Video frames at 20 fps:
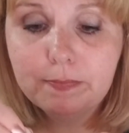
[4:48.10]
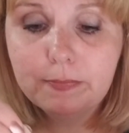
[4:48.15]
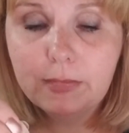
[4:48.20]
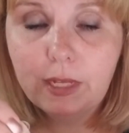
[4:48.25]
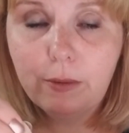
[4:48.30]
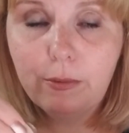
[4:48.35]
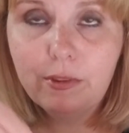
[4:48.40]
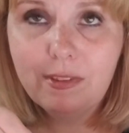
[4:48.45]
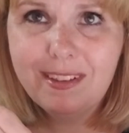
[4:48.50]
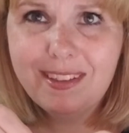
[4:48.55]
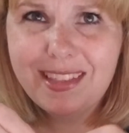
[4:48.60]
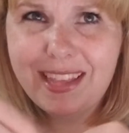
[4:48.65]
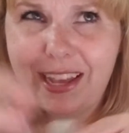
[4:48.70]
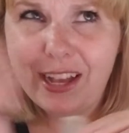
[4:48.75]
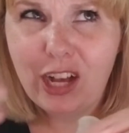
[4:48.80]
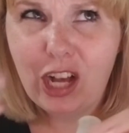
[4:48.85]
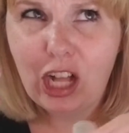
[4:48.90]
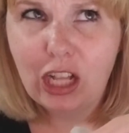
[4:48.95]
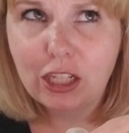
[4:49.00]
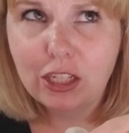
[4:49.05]
I was gonna say
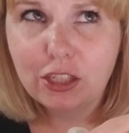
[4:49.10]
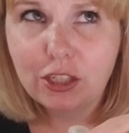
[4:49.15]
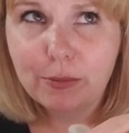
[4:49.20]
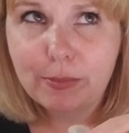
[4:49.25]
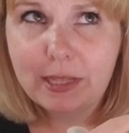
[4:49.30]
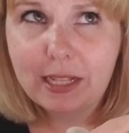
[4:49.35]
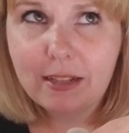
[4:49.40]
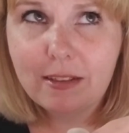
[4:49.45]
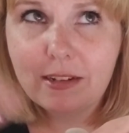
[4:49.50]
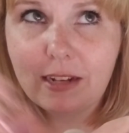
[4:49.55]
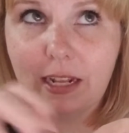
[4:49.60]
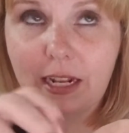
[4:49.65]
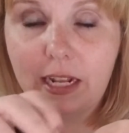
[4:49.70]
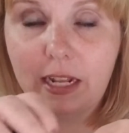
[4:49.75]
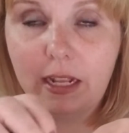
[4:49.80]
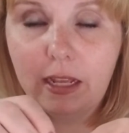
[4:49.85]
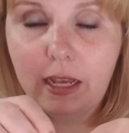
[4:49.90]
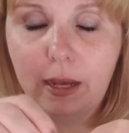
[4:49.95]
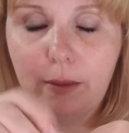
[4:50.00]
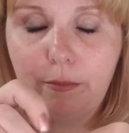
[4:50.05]
colander, but that's not
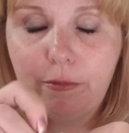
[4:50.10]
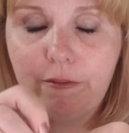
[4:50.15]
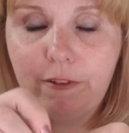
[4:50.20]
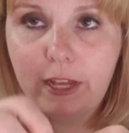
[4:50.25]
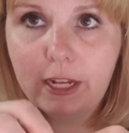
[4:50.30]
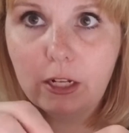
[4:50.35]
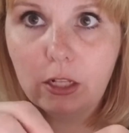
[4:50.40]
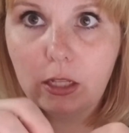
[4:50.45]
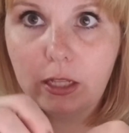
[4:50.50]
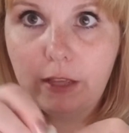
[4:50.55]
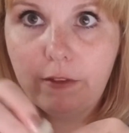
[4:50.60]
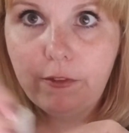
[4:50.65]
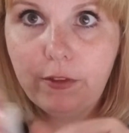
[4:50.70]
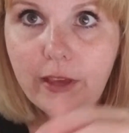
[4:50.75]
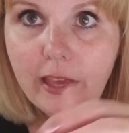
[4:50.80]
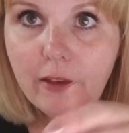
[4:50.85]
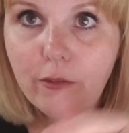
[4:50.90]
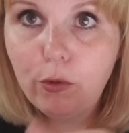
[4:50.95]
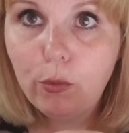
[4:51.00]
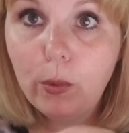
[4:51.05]
it, um, funnel. If you
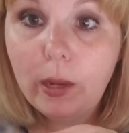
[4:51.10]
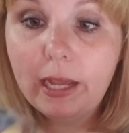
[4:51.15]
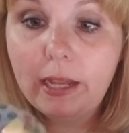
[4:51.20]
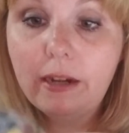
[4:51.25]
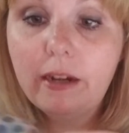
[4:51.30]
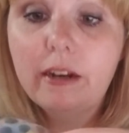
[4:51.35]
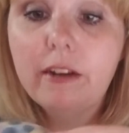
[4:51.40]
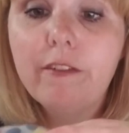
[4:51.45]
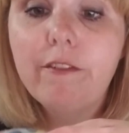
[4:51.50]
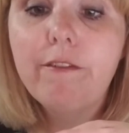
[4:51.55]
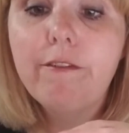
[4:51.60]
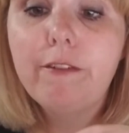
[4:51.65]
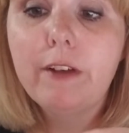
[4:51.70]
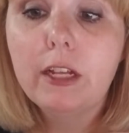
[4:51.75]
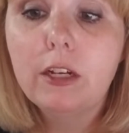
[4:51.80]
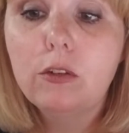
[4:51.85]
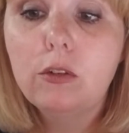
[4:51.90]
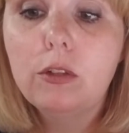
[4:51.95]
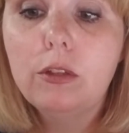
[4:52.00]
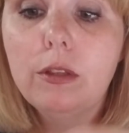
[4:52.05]
have a wide enough
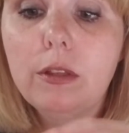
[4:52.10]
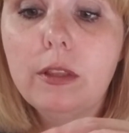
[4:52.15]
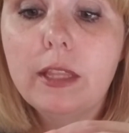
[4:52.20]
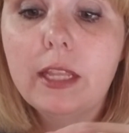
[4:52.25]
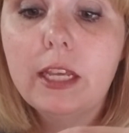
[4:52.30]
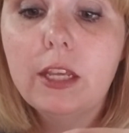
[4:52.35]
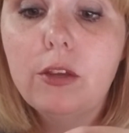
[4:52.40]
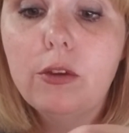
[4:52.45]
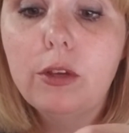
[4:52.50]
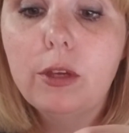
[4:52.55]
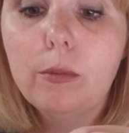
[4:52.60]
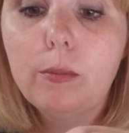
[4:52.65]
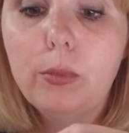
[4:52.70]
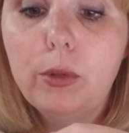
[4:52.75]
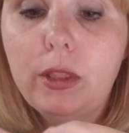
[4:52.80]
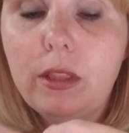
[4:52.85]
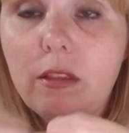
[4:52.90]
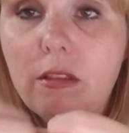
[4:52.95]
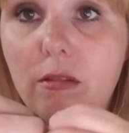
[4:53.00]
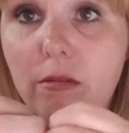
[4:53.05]
funnel that you can
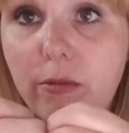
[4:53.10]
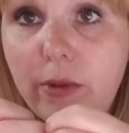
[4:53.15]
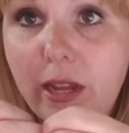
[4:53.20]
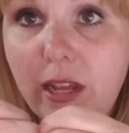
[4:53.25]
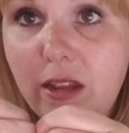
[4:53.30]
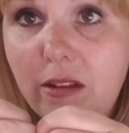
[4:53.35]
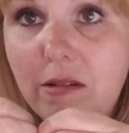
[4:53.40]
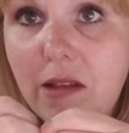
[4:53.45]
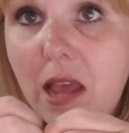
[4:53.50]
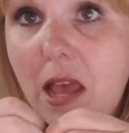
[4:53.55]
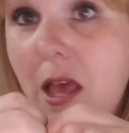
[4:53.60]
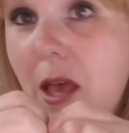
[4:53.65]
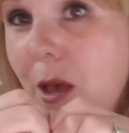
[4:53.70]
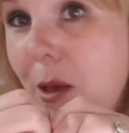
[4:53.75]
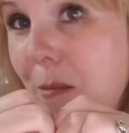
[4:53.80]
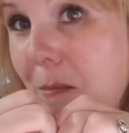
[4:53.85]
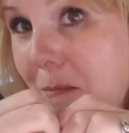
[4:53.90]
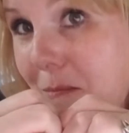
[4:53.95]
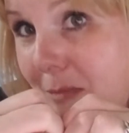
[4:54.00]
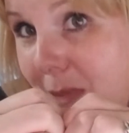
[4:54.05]
put this around,
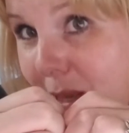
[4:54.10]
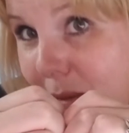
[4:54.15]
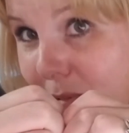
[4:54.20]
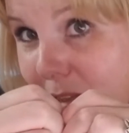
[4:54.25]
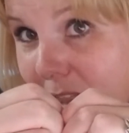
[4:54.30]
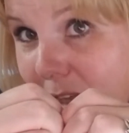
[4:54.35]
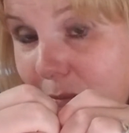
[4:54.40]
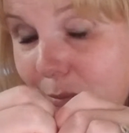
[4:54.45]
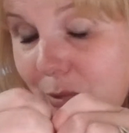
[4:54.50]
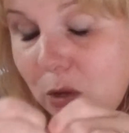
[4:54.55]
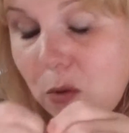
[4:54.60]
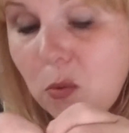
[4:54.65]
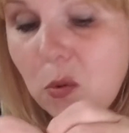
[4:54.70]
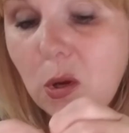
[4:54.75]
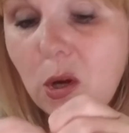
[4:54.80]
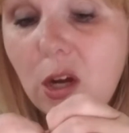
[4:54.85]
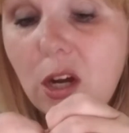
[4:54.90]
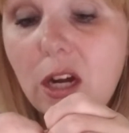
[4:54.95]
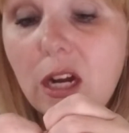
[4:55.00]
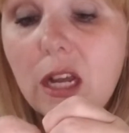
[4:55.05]
maybe that might
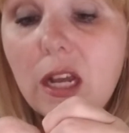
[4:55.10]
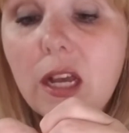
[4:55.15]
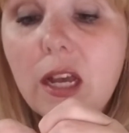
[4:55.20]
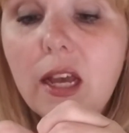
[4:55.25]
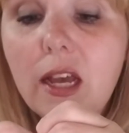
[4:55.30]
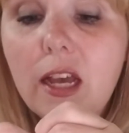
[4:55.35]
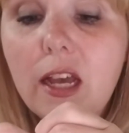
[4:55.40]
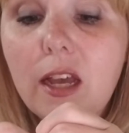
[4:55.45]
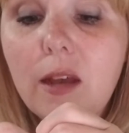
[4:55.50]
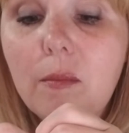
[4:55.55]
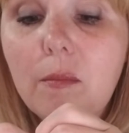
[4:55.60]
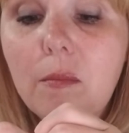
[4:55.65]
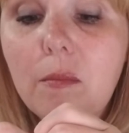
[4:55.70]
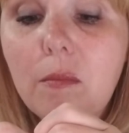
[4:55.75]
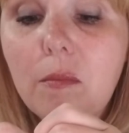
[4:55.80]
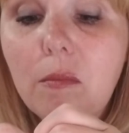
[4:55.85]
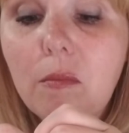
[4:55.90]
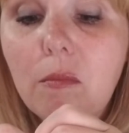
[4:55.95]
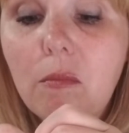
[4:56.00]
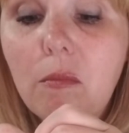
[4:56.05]
work.
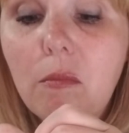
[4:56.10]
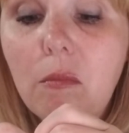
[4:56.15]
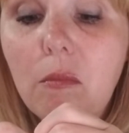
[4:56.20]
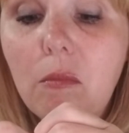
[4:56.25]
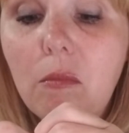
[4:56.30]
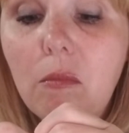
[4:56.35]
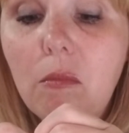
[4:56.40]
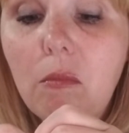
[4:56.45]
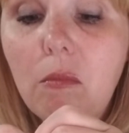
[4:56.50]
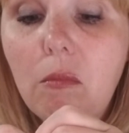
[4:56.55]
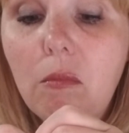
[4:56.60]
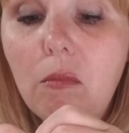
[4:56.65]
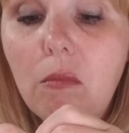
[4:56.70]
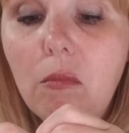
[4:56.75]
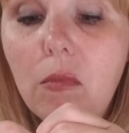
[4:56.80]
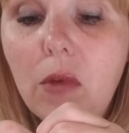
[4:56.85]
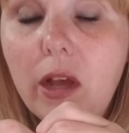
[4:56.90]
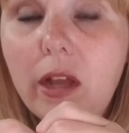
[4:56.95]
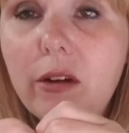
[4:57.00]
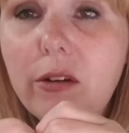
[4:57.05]
Um,
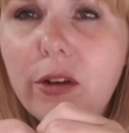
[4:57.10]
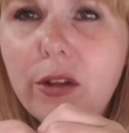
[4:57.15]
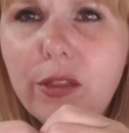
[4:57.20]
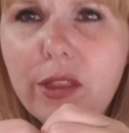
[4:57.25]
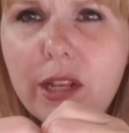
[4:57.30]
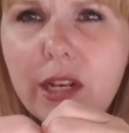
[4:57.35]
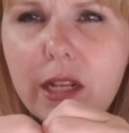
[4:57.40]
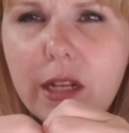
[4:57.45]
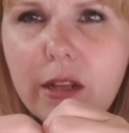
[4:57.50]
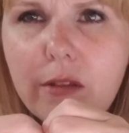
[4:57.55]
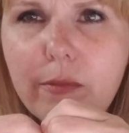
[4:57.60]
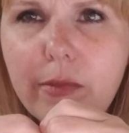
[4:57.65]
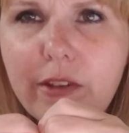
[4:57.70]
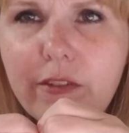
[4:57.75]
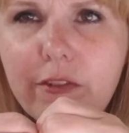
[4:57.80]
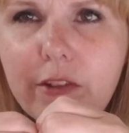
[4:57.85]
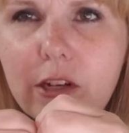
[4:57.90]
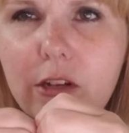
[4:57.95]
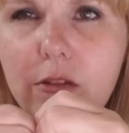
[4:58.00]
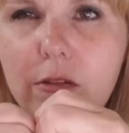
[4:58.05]
I don't know that any of my
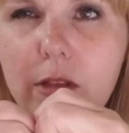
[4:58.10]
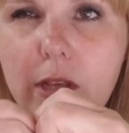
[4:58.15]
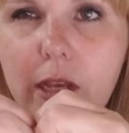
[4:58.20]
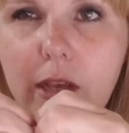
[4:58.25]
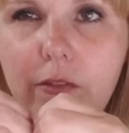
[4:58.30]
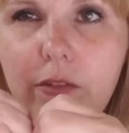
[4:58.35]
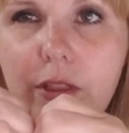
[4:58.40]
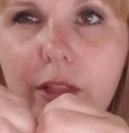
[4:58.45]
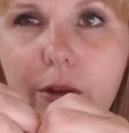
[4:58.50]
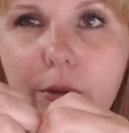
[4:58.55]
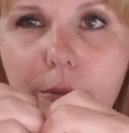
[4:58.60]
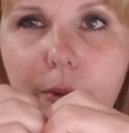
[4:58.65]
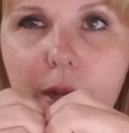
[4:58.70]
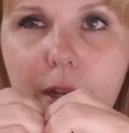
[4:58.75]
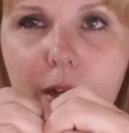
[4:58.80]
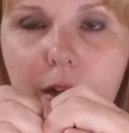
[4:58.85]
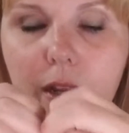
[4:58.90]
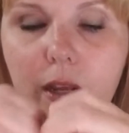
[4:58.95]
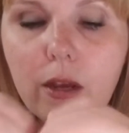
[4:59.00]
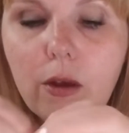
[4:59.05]
funnels I have in there
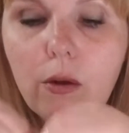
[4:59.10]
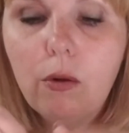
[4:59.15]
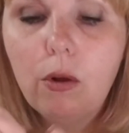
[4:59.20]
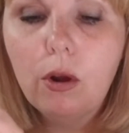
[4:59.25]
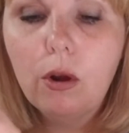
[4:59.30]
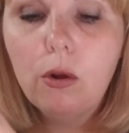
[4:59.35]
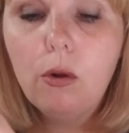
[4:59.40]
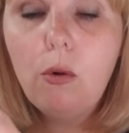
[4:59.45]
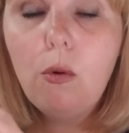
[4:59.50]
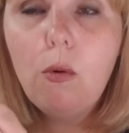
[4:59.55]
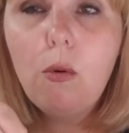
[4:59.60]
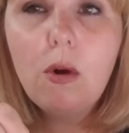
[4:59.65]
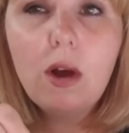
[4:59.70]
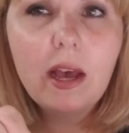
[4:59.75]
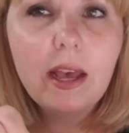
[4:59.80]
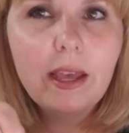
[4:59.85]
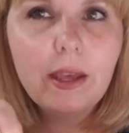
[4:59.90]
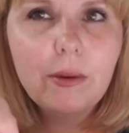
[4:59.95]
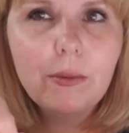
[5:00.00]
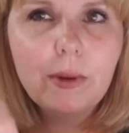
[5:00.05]
right now are
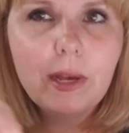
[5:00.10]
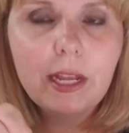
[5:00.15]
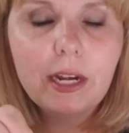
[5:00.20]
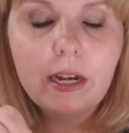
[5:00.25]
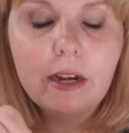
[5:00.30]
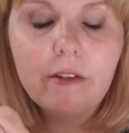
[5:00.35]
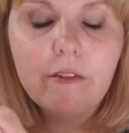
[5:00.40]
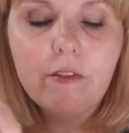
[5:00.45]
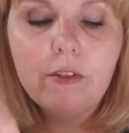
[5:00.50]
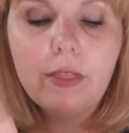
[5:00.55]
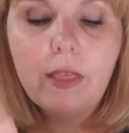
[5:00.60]
quite wide enough for